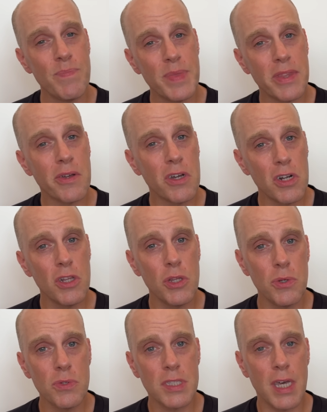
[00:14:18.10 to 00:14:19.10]
they're going to
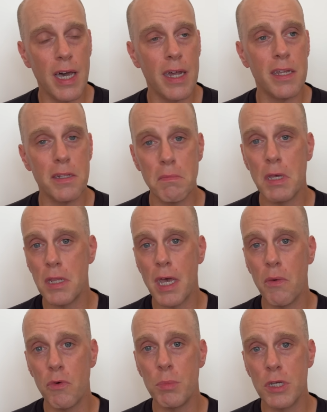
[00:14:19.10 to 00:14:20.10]
lose that, and
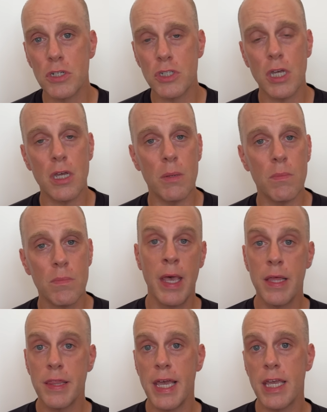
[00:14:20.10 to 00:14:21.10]
that will be a shame.
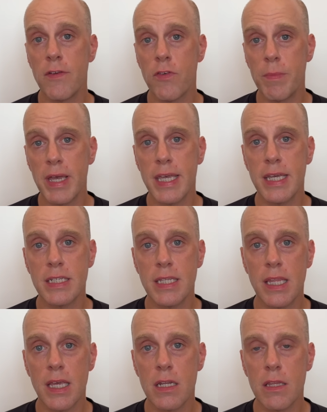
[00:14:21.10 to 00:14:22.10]
Thank you for making it to
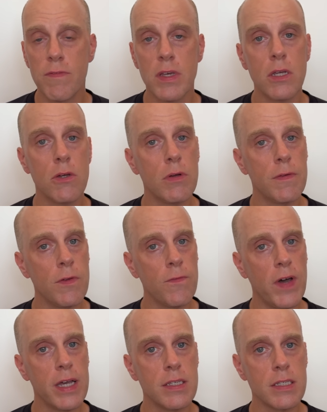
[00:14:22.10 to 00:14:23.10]
the end of the video. If you
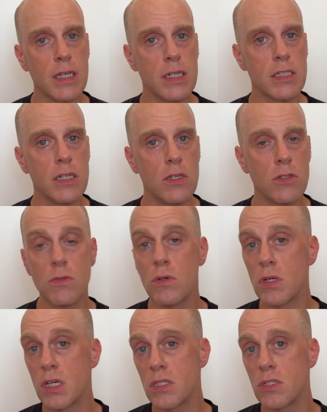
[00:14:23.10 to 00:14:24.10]
find this content
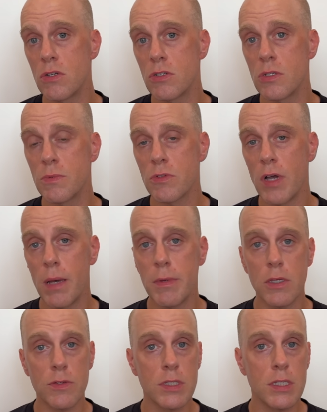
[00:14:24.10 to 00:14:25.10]
useful, consider
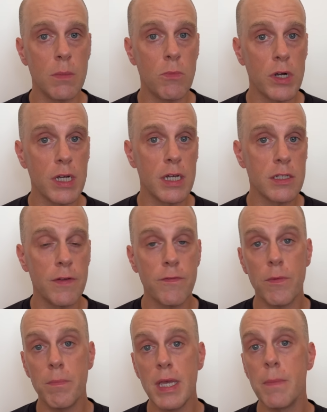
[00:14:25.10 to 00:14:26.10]
subscribing. You'll see more content
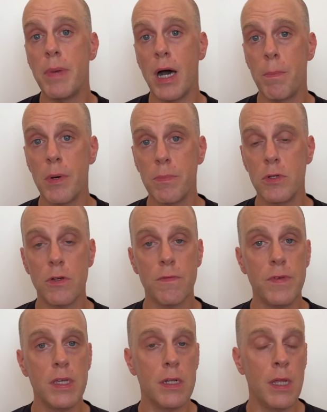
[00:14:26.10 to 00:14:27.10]
from me pop up in your
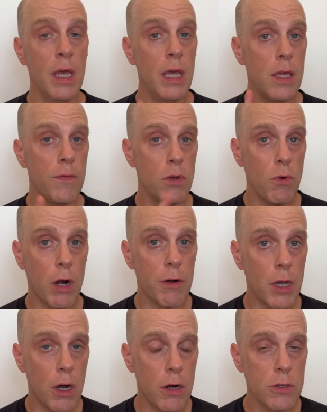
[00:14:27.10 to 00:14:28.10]
feed. If you
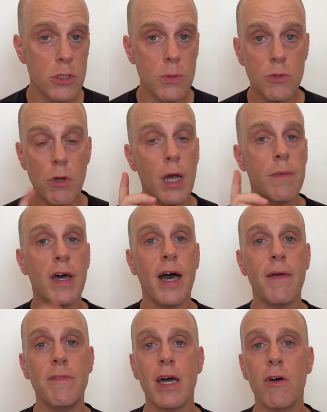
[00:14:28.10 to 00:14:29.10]
already are subscribed,
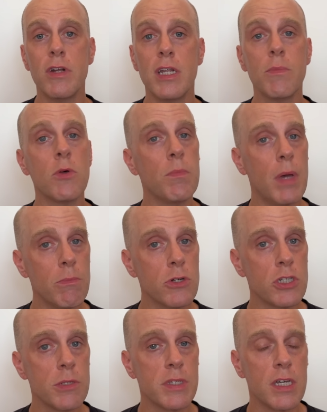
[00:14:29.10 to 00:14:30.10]
I've now enabled
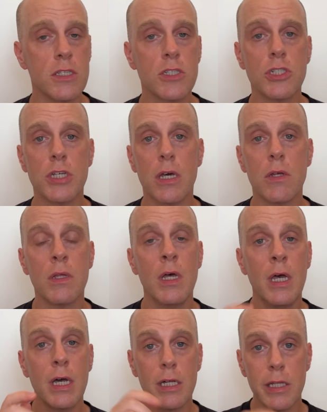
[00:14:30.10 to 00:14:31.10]
memberships on this channel.
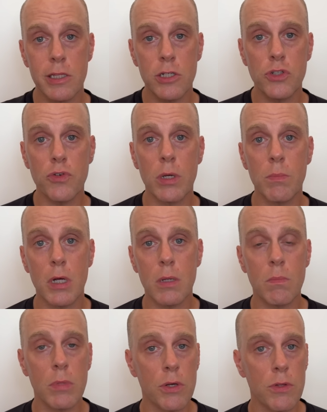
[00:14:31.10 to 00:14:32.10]
Click the join
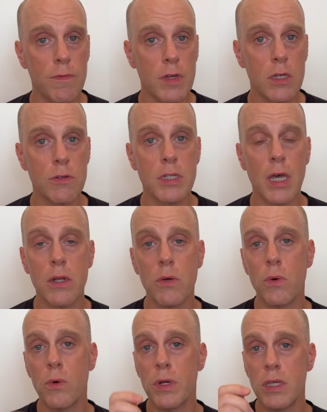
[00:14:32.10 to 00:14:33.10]
button below the video
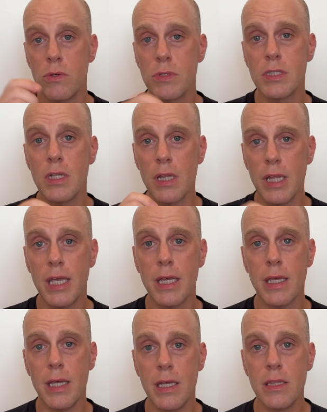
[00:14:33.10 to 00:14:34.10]
title or use the
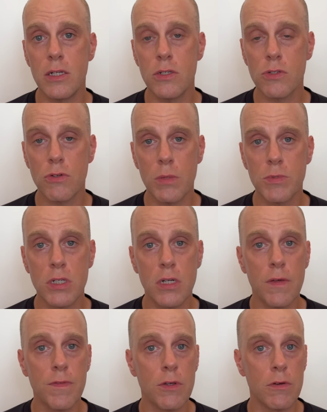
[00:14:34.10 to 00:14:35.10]
link in the description
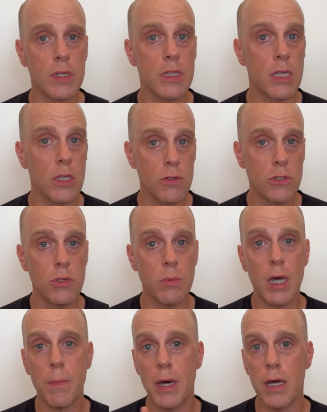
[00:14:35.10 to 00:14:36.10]
if you're in the
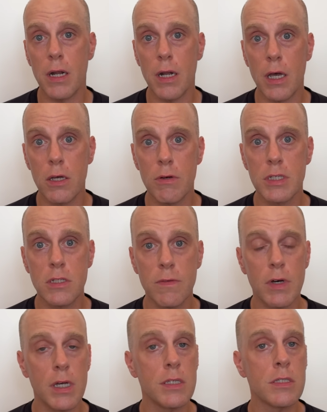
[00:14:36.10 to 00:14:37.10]
YouTube app on an iOS
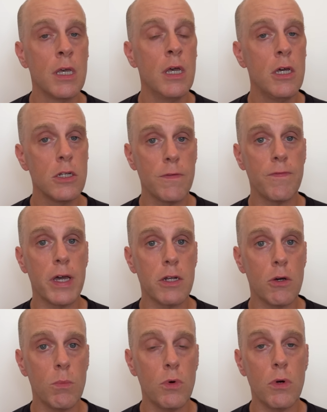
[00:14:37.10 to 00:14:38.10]
device to find
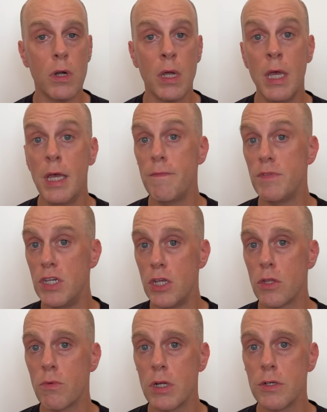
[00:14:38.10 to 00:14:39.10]
out more.
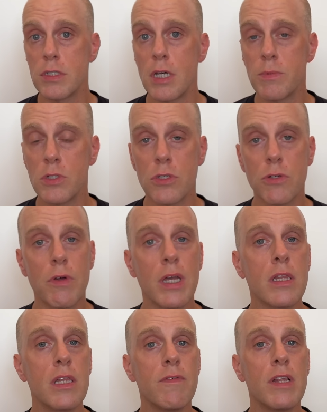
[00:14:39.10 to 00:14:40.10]
Neither one of those options are
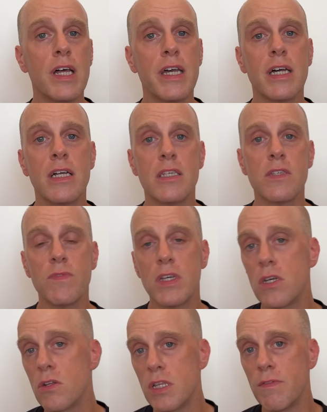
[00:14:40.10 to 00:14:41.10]
great. Leave a like on this
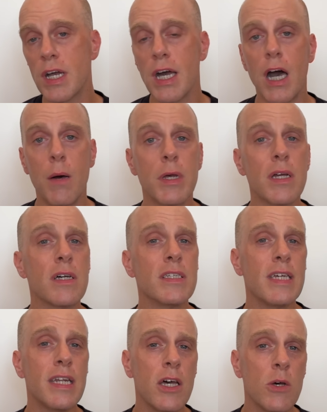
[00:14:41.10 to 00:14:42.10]
video, leave a comment, because
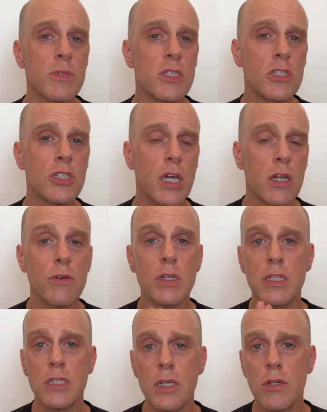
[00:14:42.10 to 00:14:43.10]
that helps this channel
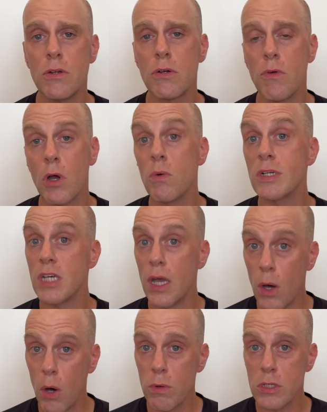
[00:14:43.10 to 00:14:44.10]
continue to grow, which I
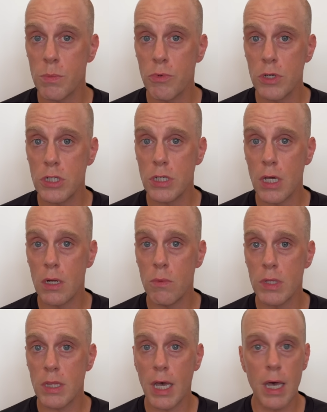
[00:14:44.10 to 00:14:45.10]
always appreciate. And
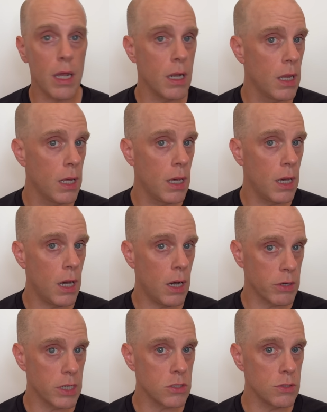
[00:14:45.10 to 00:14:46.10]
with that, I'll
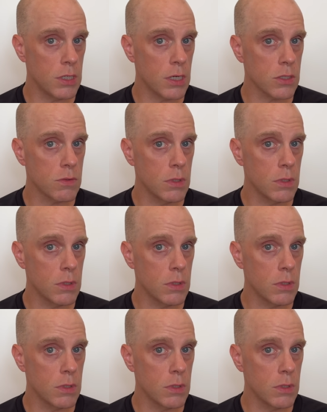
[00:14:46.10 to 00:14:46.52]
catch you in the next